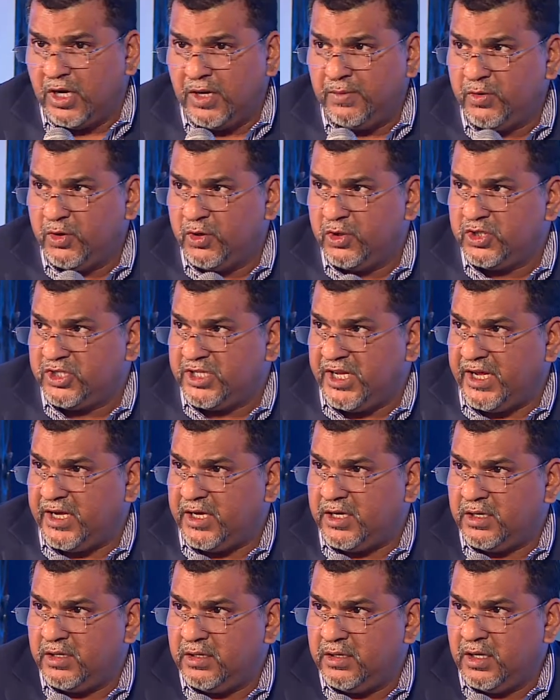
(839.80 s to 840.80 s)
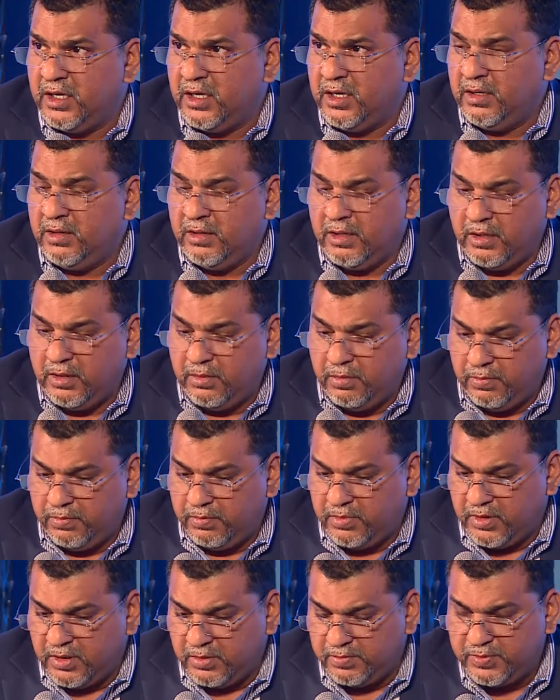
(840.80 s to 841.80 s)
to, I'm going to take, uh, uh,
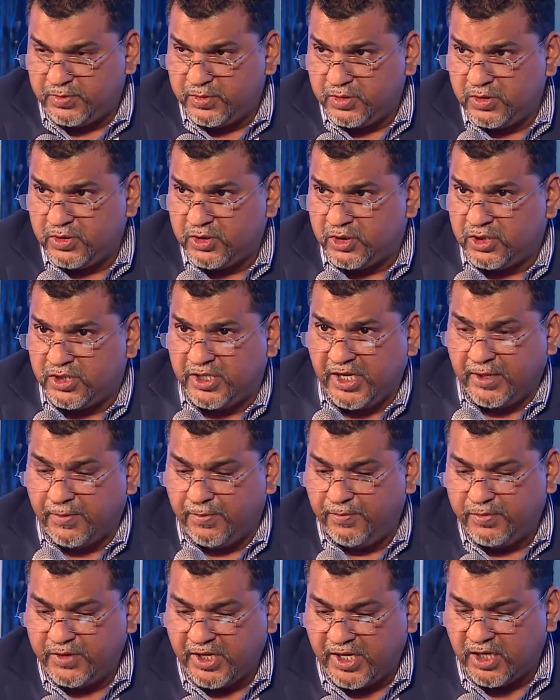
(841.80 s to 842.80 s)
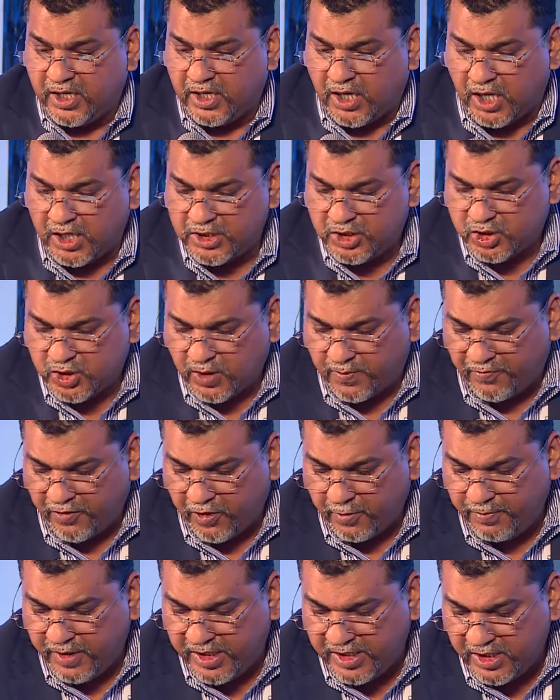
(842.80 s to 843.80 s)
uh take, a, take a hard stop for
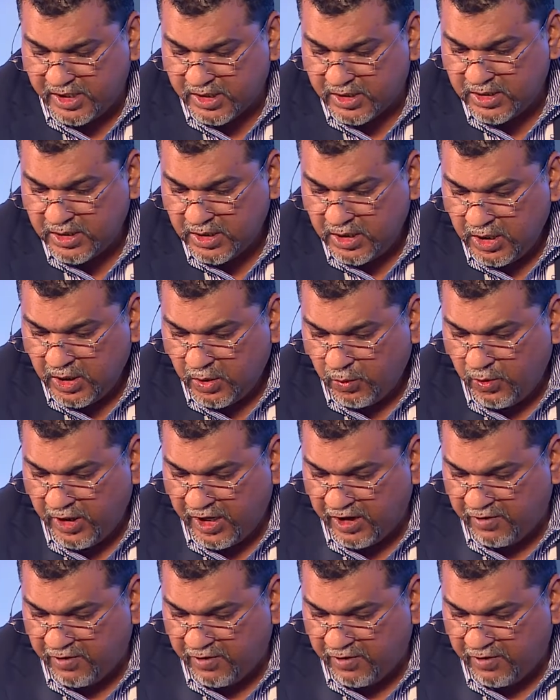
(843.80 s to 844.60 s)
a bit here. We